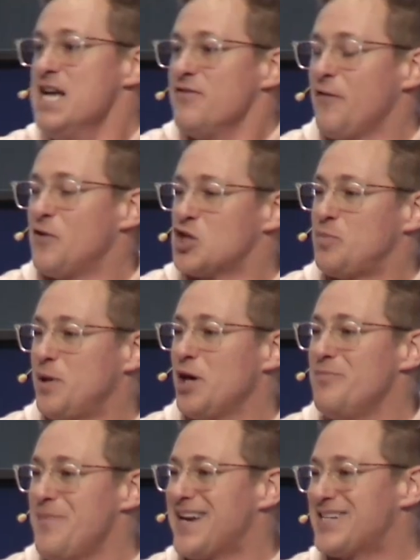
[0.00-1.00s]
that the
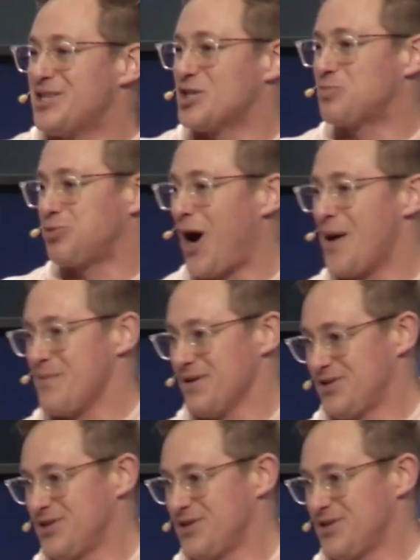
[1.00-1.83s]
Spirit makes this promise